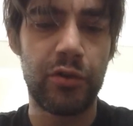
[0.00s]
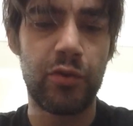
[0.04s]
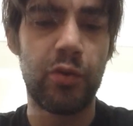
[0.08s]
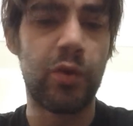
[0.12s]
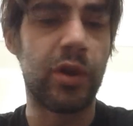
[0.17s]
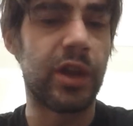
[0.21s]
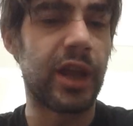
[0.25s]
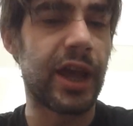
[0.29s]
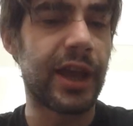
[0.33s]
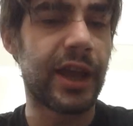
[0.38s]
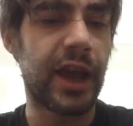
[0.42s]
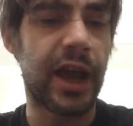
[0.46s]

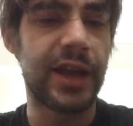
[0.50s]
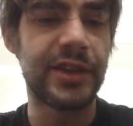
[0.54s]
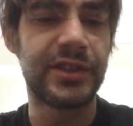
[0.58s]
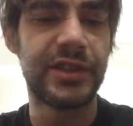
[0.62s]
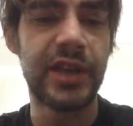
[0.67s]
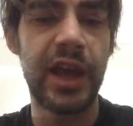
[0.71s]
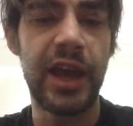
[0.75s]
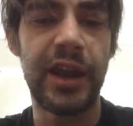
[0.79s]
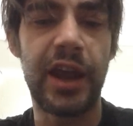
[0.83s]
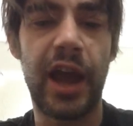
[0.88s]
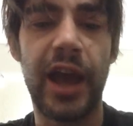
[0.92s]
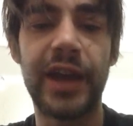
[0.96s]
Well, like I
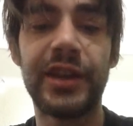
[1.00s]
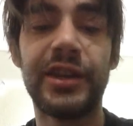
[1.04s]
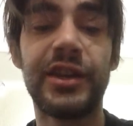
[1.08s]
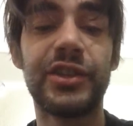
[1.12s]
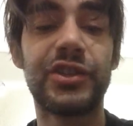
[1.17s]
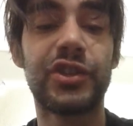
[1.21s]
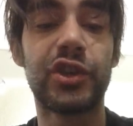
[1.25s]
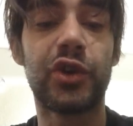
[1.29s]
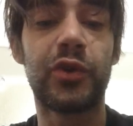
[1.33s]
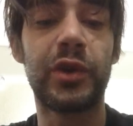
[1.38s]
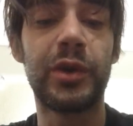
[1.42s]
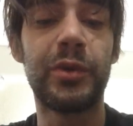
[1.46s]
said, I
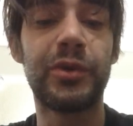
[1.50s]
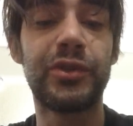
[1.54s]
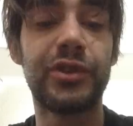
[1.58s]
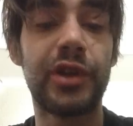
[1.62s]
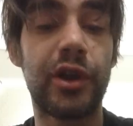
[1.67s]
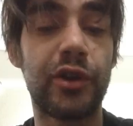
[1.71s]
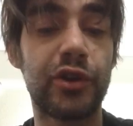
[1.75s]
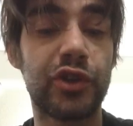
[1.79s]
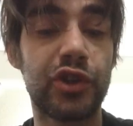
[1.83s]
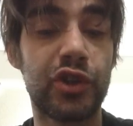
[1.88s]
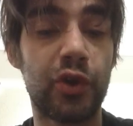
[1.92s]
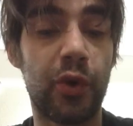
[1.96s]
disagree with
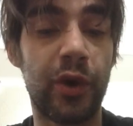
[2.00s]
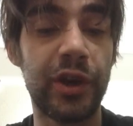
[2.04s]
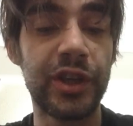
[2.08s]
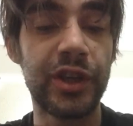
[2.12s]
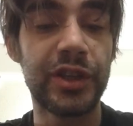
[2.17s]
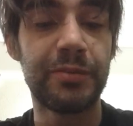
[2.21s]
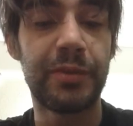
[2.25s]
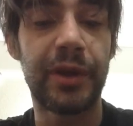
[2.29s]
their choice,